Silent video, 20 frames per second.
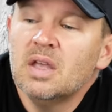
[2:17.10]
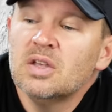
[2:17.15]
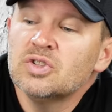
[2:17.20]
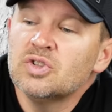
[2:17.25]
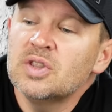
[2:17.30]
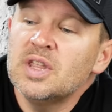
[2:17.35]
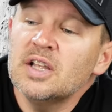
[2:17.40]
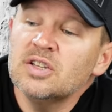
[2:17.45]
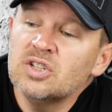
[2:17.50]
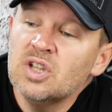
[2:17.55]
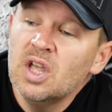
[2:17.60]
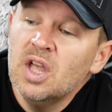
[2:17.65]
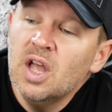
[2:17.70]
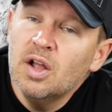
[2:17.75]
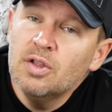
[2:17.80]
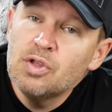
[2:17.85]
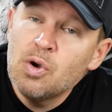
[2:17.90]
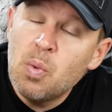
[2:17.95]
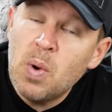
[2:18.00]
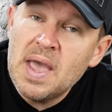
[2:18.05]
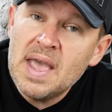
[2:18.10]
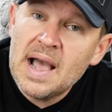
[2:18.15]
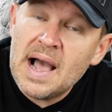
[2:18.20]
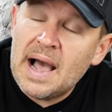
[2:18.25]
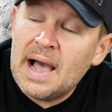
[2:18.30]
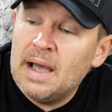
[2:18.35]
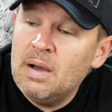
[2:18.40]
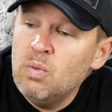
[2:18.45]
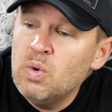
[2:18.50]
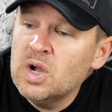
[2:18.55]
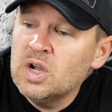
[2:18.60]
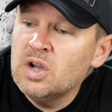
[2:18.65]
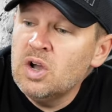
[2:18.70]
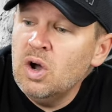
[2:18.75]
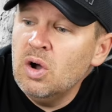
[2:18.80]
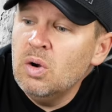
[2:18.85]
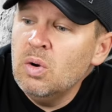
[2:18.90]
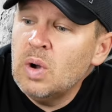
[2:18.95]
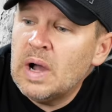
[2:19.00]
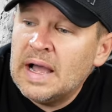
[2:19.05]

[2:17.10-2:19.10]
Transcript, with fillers: So that's the way I would go.